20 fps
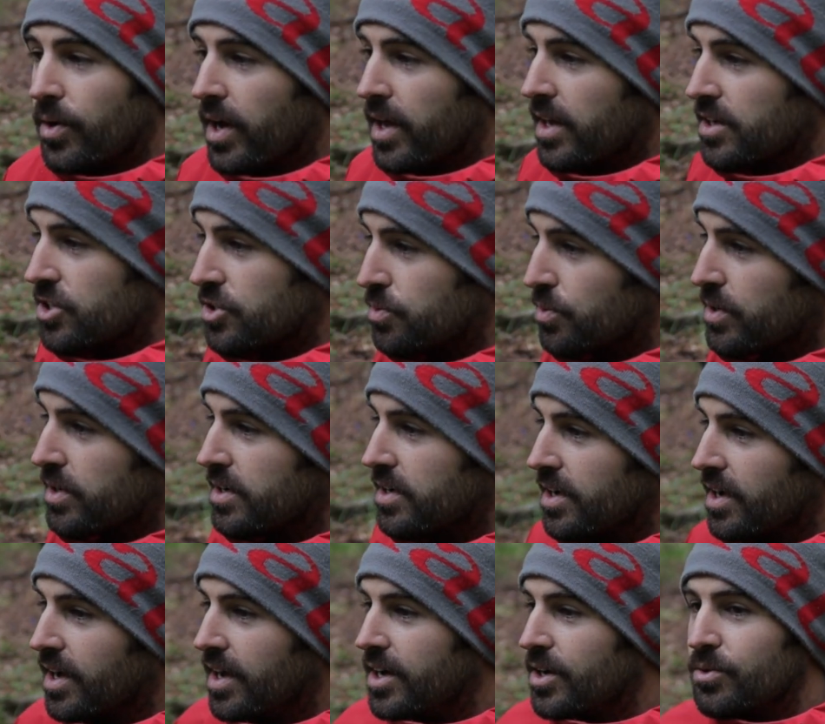And I just
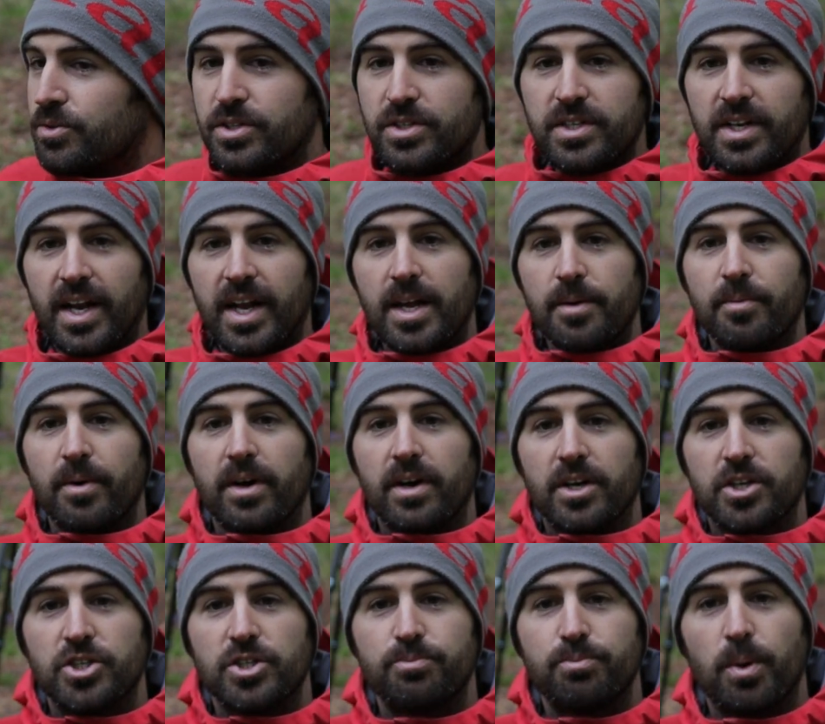want a little disclaimer.
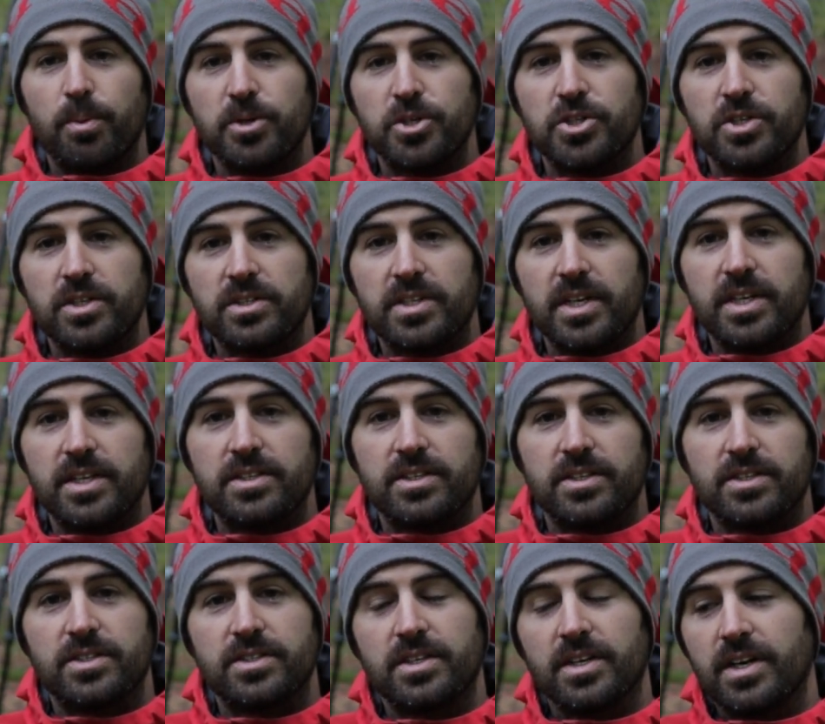I probably should have said this
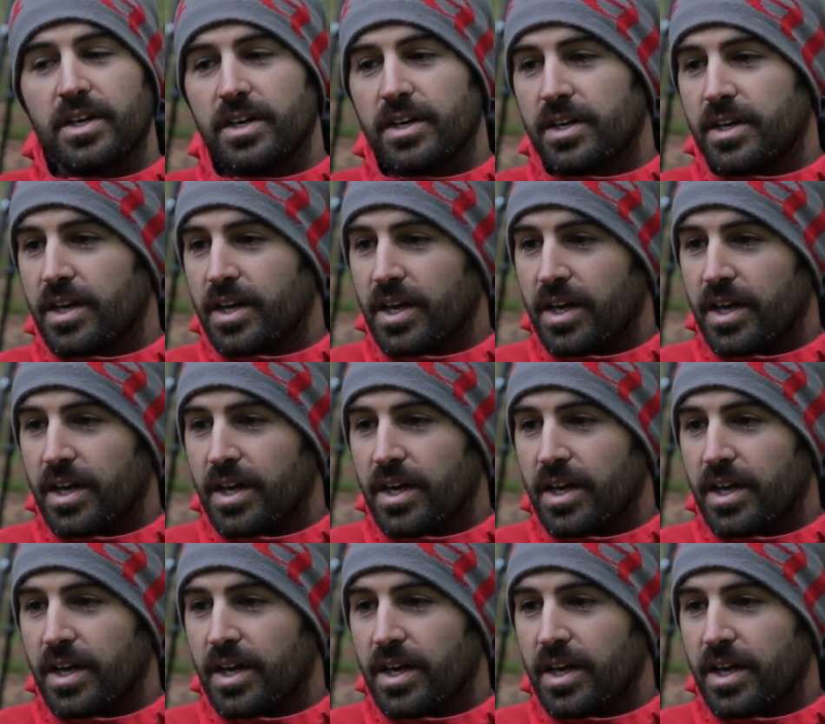at the start.